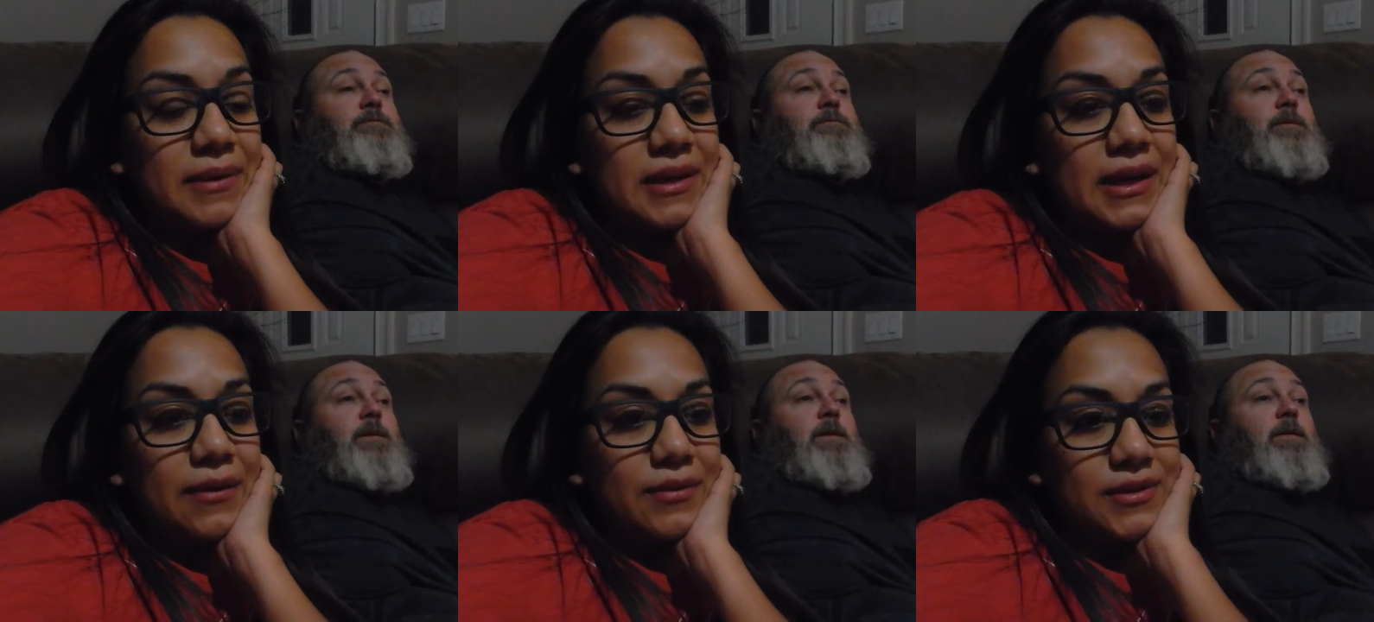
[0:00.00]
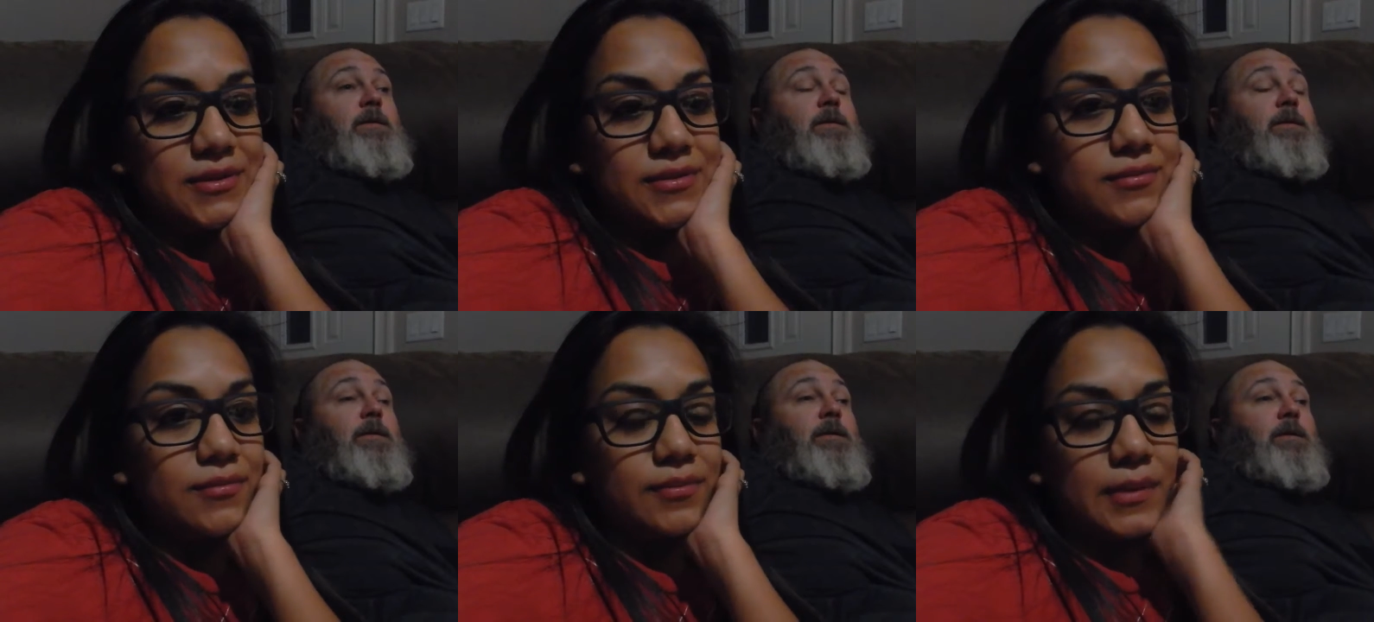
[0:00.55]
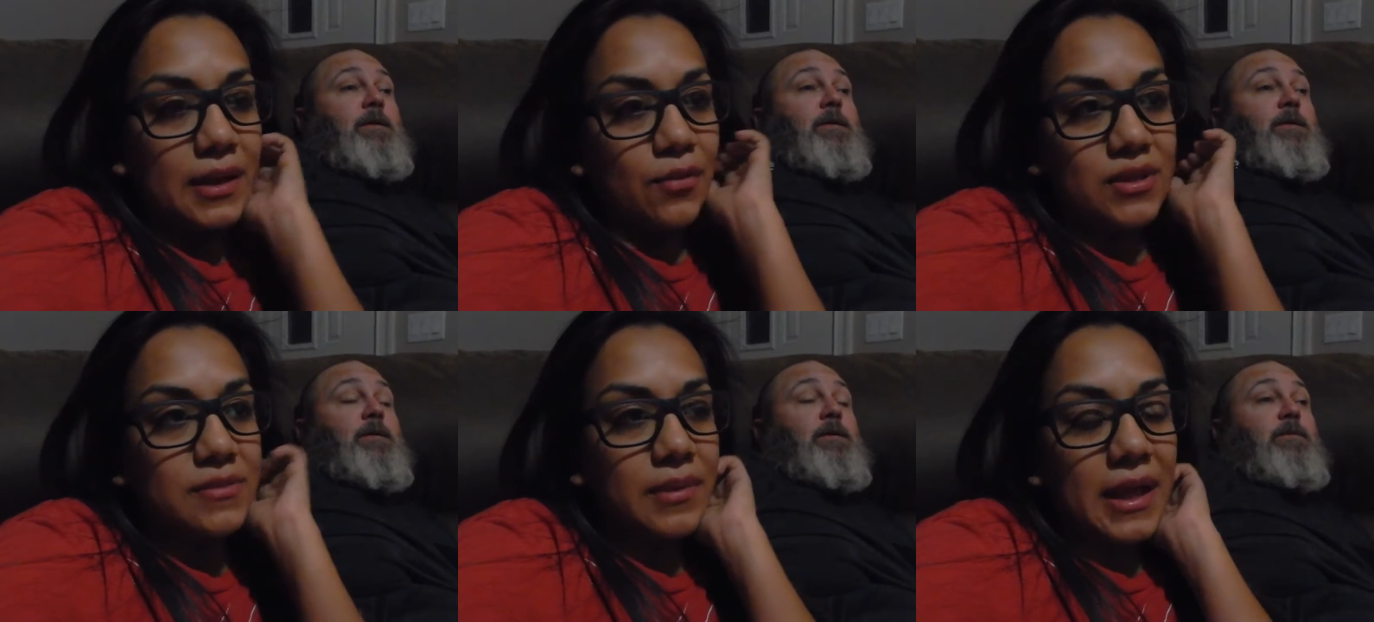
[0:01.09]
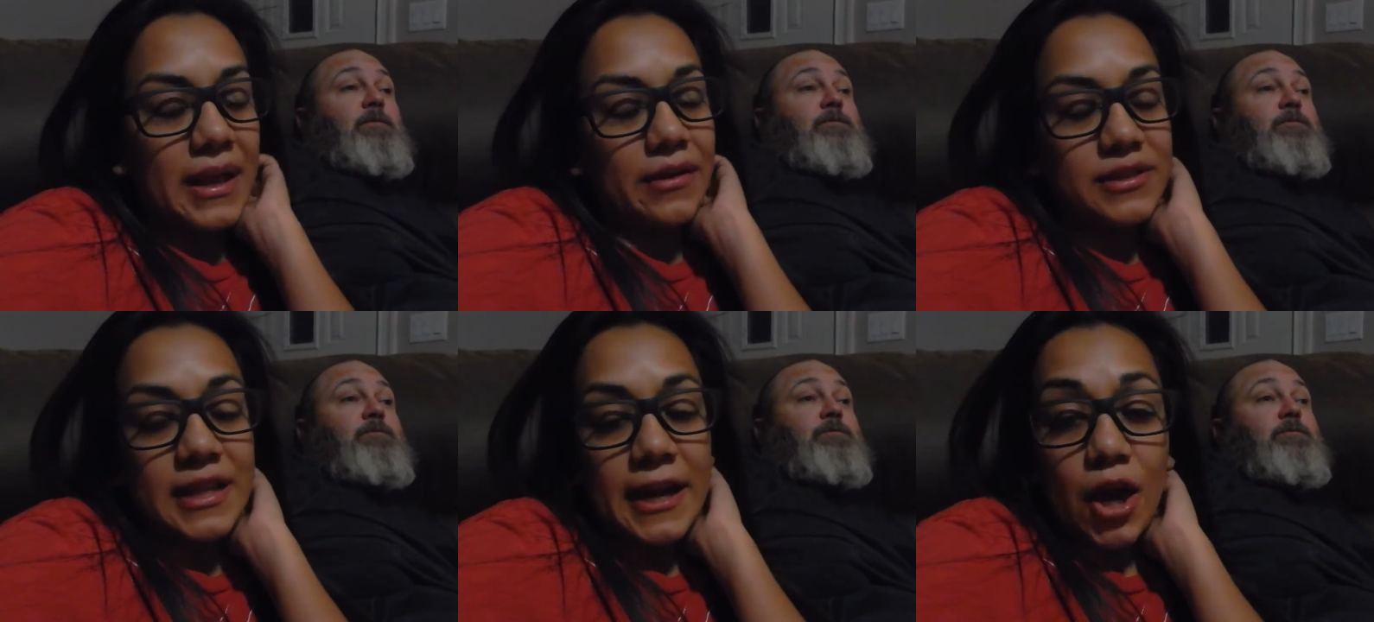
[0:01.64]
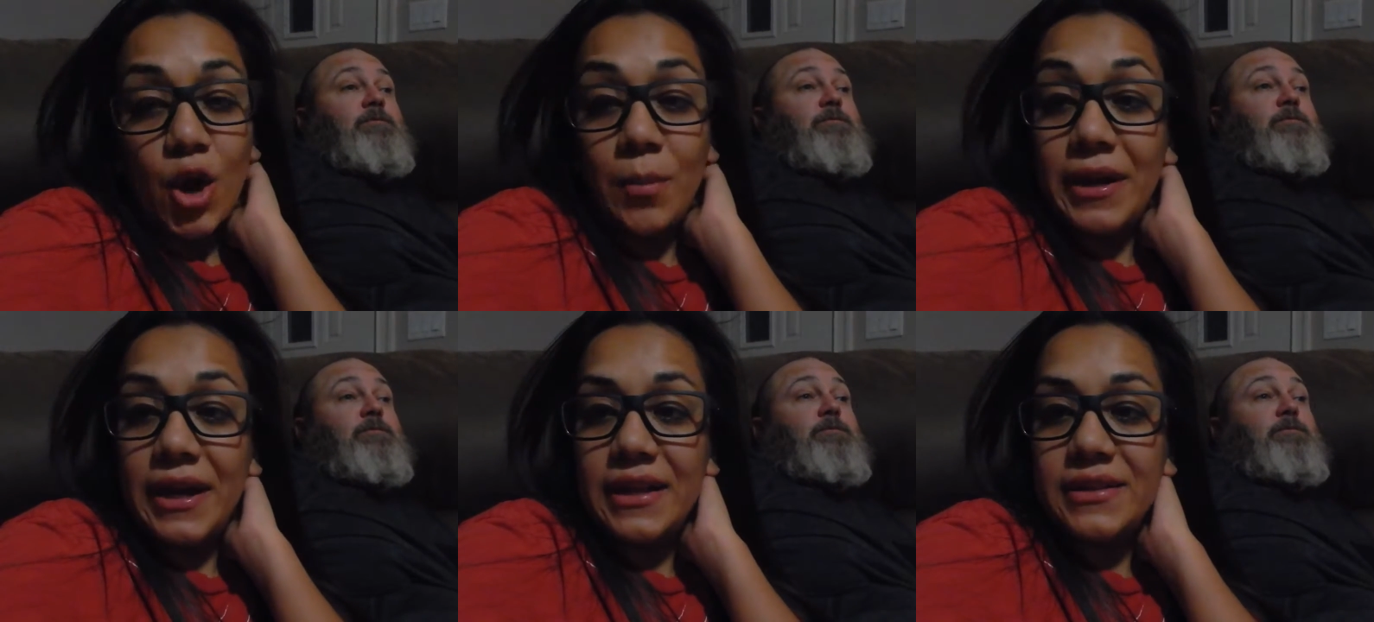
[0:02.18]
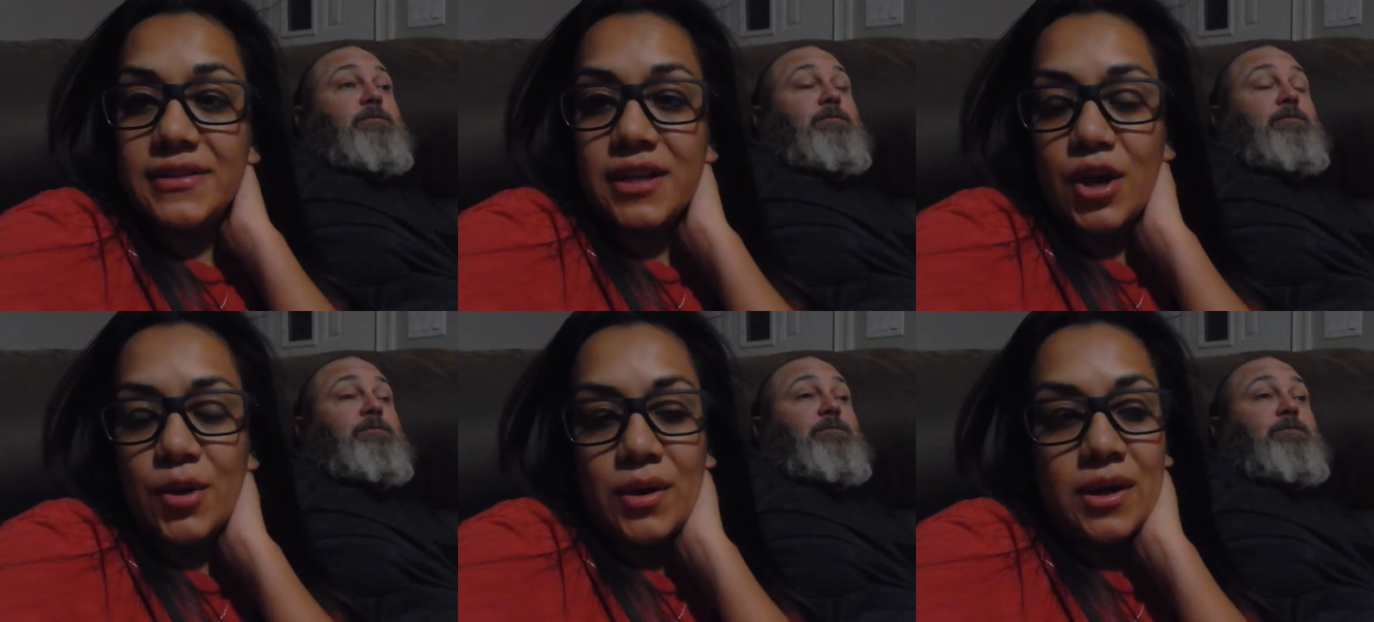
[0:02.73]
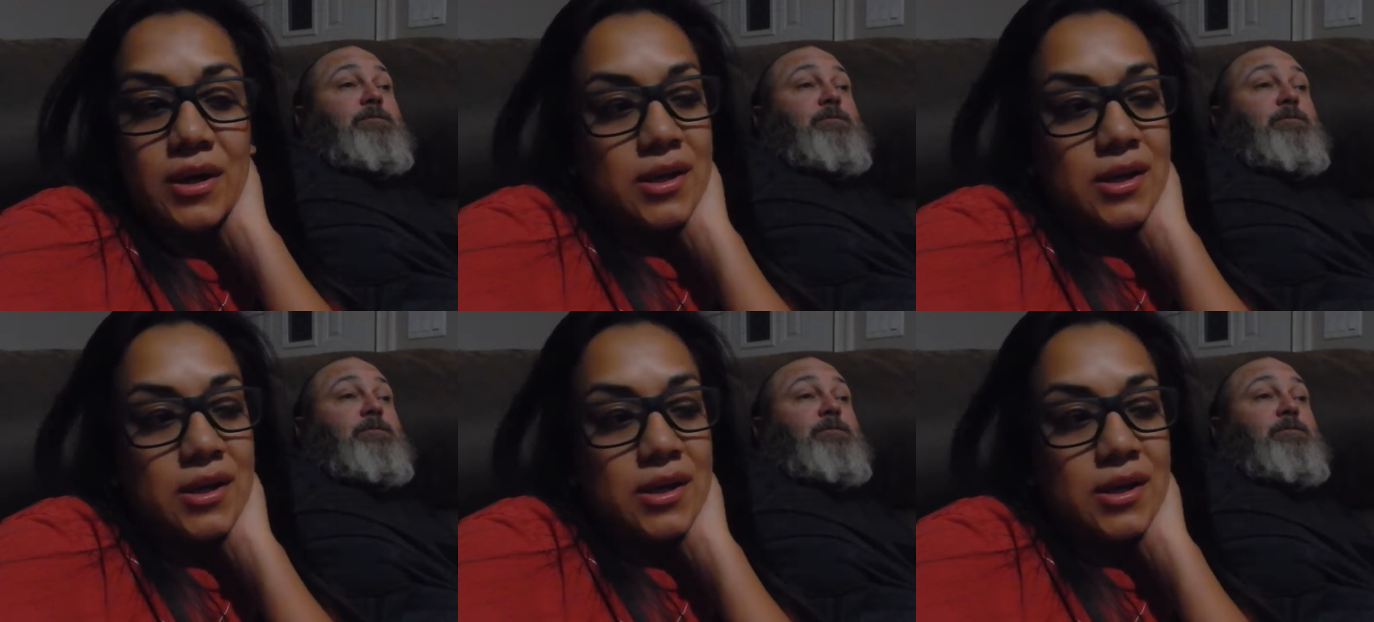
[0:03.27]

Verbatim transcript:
Speaker 1: but I was like wasn't planning on staying home again, so